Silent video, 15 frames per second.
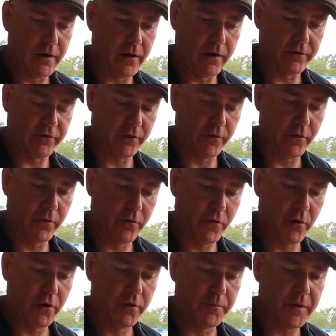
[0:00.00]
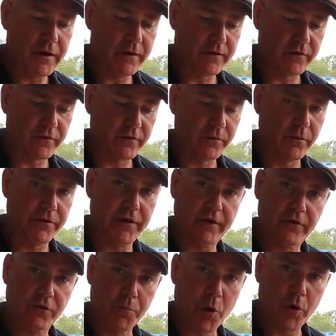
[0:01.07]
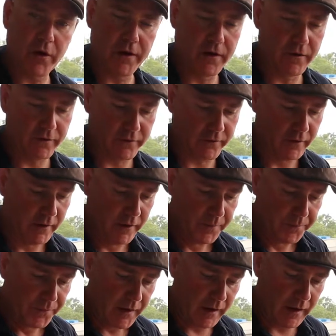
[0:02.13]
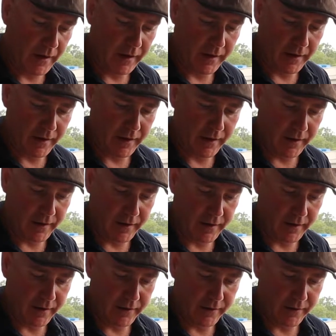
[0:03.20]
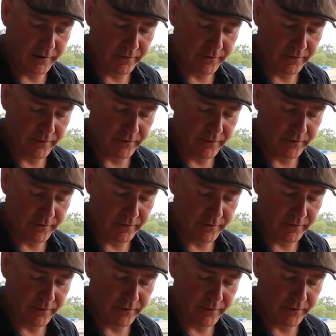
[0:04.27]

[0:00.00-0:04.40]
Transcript: also grilled meats with that smokiness, and